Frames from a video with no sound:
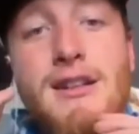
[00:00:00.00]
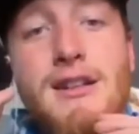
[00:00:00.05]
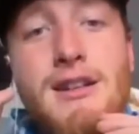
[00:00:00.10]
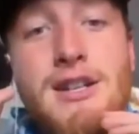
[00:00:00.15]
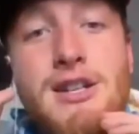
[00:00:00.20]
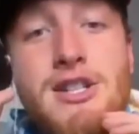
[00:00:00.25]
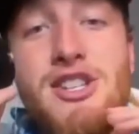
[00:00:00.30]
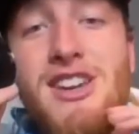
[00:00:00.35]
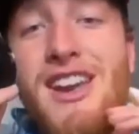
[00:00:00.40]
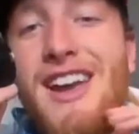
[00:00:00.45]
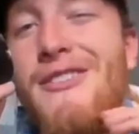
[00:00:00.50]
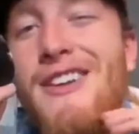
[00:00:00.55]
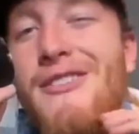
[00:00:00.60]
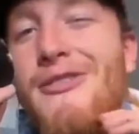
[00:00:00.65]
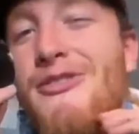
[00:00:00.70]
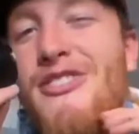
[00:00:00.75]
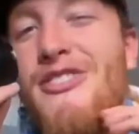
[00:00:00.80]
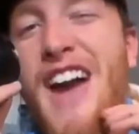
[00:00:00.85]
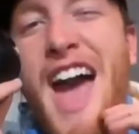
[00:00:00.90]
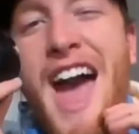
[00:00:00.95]
She had a
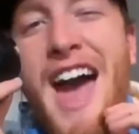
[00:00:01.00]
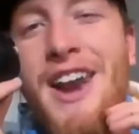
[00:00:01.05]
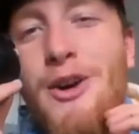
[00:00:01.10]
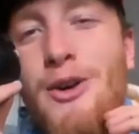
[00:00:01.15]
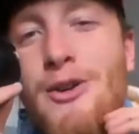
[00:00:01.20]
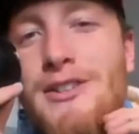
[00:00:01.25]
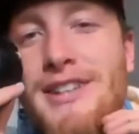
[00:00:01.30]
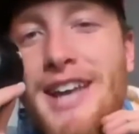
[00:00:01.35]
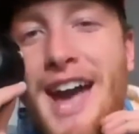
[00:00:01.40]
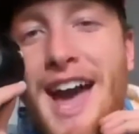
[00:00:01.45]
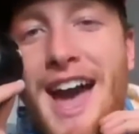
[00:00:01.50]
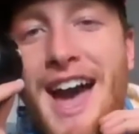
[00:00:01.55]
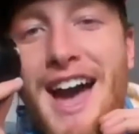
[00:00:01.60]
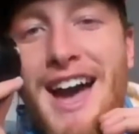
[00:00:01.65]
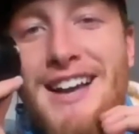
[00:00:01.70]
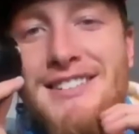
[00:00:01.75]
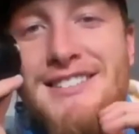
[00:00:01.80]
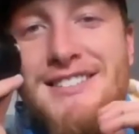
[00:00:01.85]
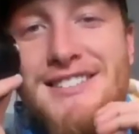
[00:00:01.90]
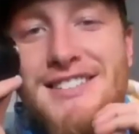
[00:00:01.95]
fat old
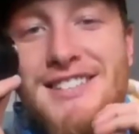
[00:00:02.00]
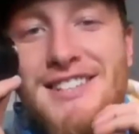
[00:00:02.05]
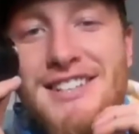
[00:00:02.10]
ass.